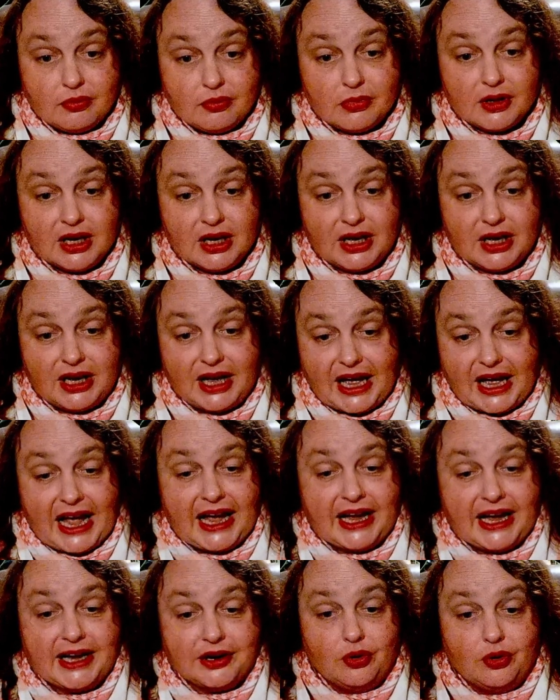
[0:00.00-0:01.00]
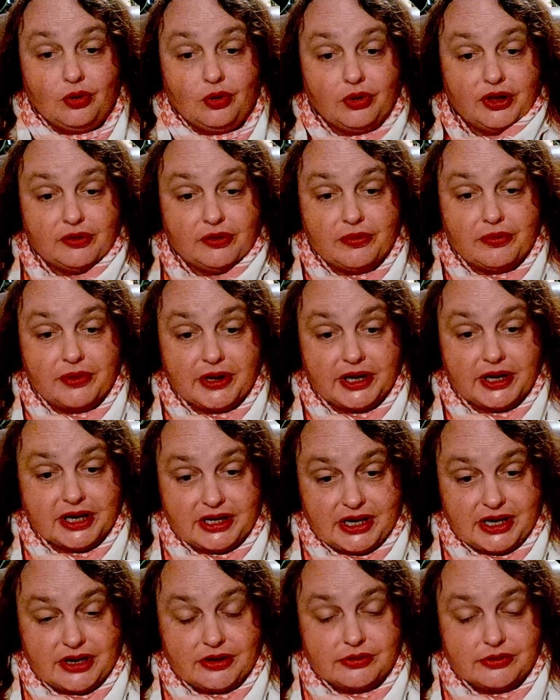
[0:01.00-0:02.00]
angle that we can
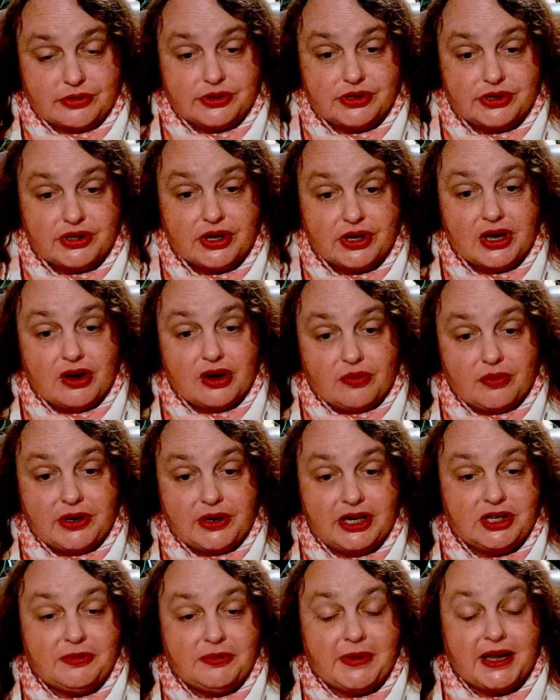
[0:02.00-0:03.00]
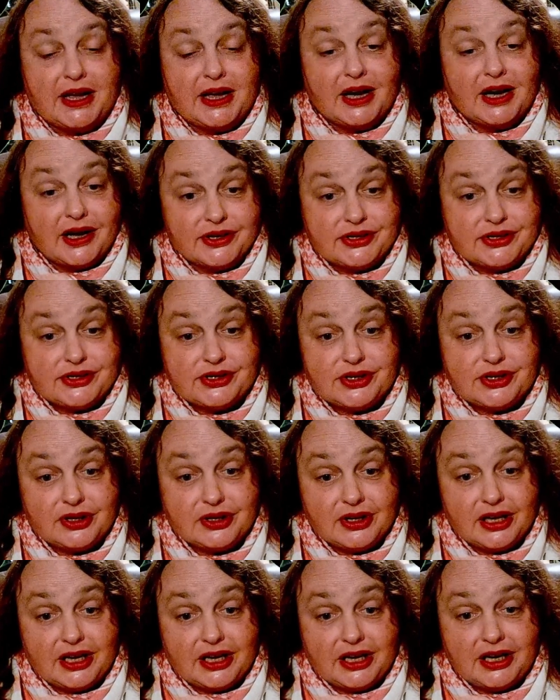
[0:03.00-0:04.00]
use. We need to be
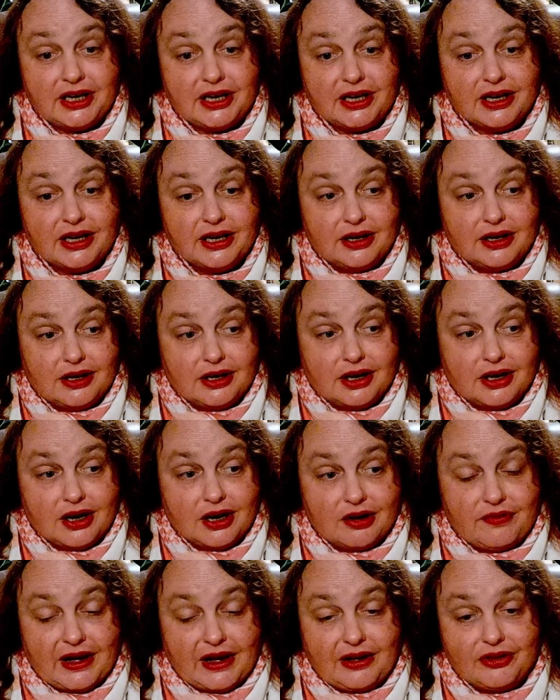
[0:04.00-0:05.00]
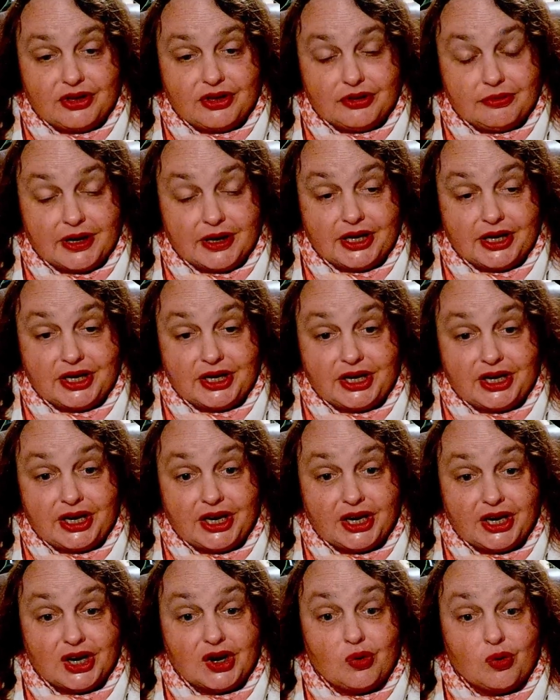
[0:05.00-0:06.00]
constantly
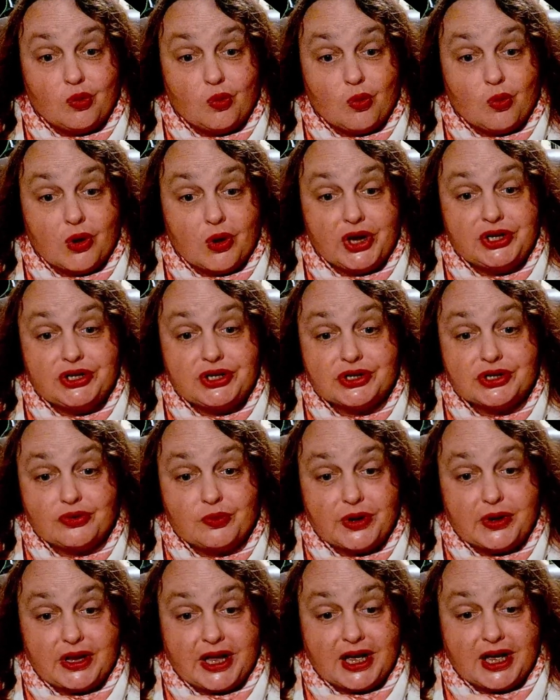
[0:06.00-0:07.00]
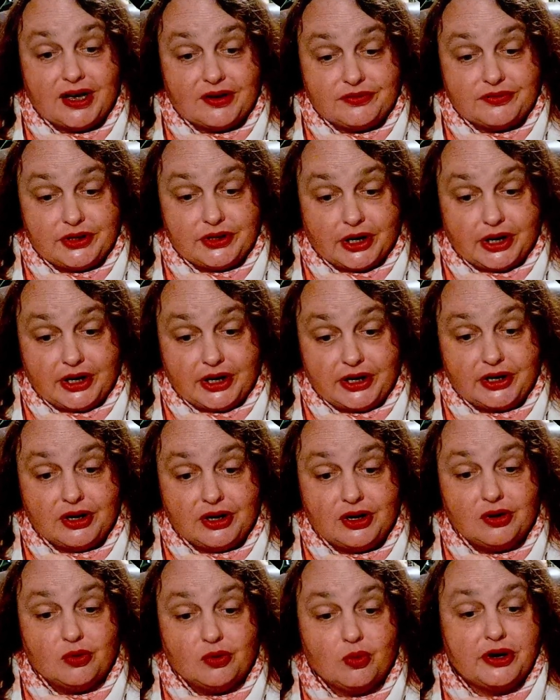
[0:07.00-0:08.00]
evaluating what we have done,
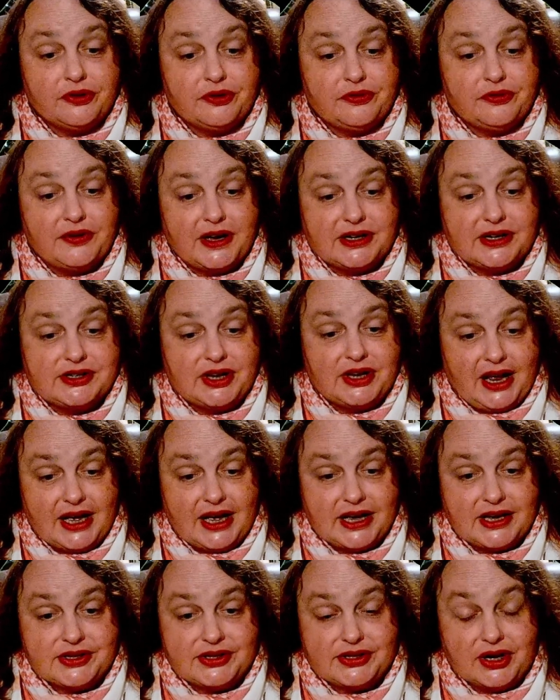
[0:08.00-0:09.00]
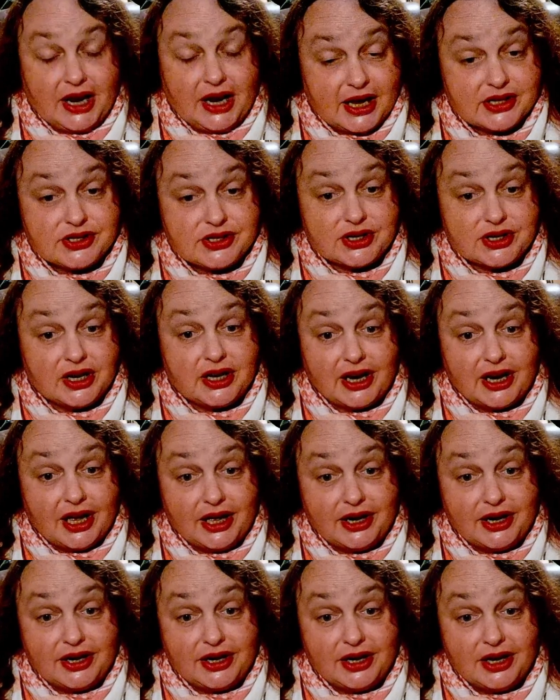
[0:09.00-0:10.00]
what effects it has and has not
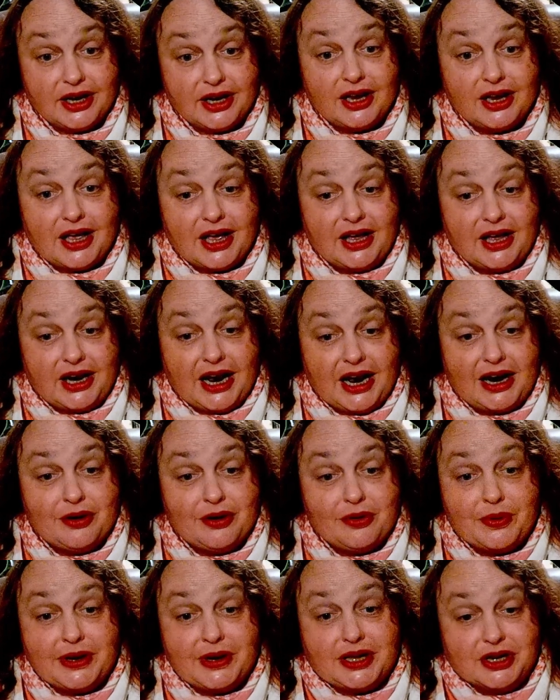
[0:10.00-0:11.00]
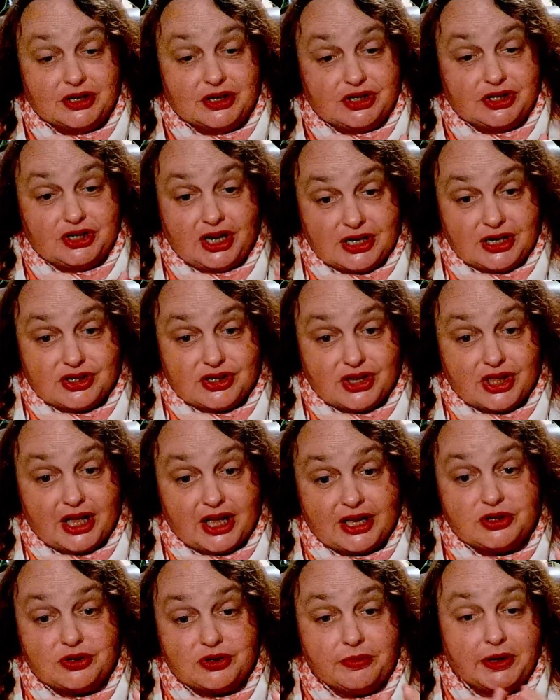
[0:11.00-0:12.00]
had, and how we can change that
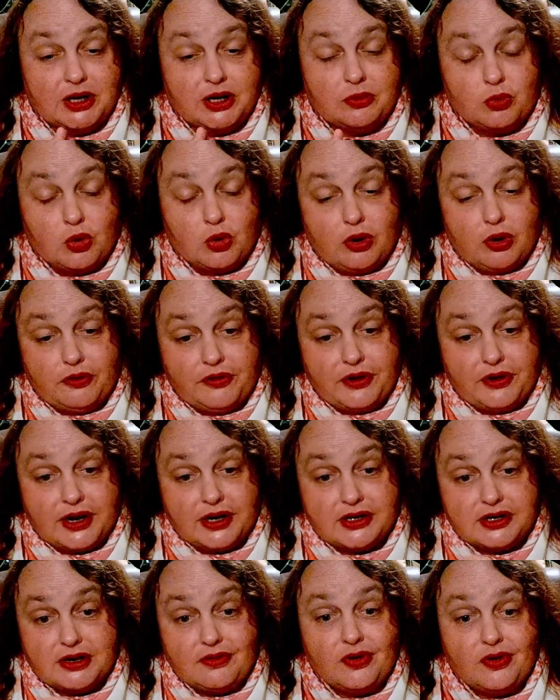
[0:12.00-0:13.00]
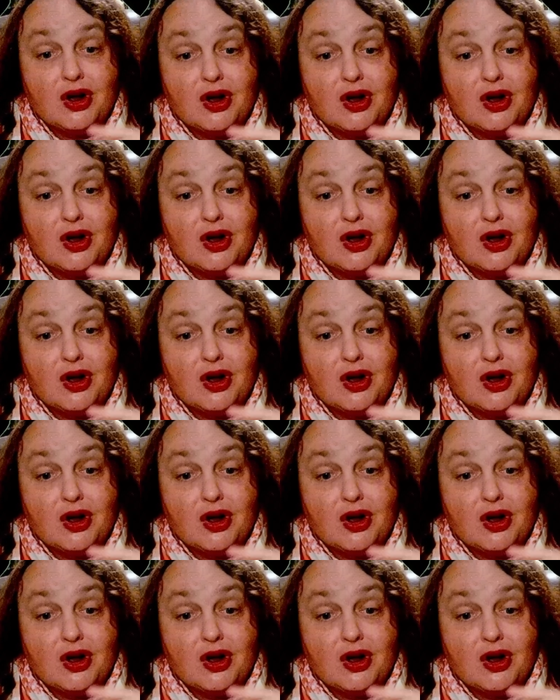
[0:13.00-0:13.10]
to make it more effective,